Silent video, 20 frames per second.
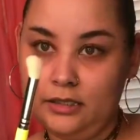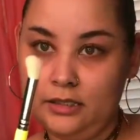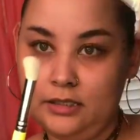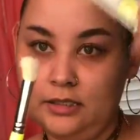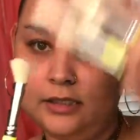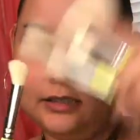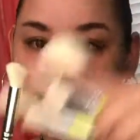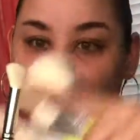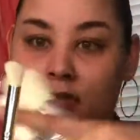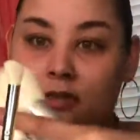
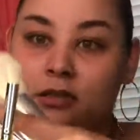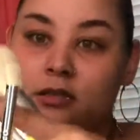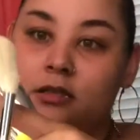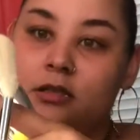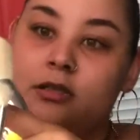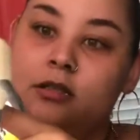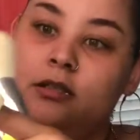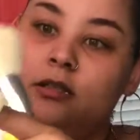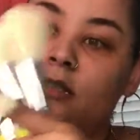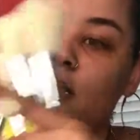
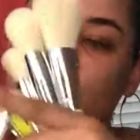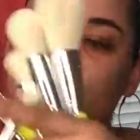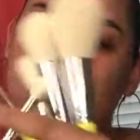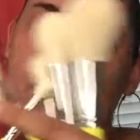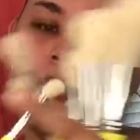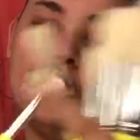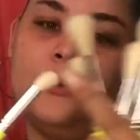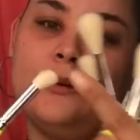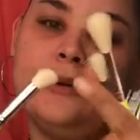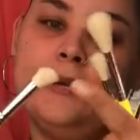against
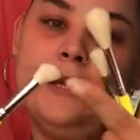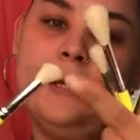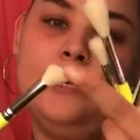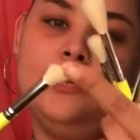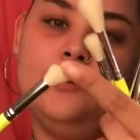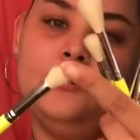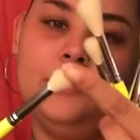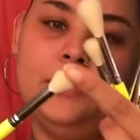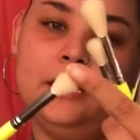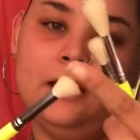the
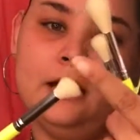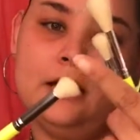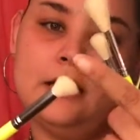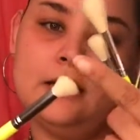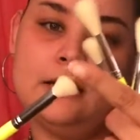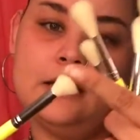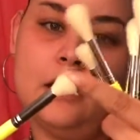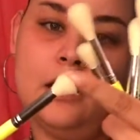grain because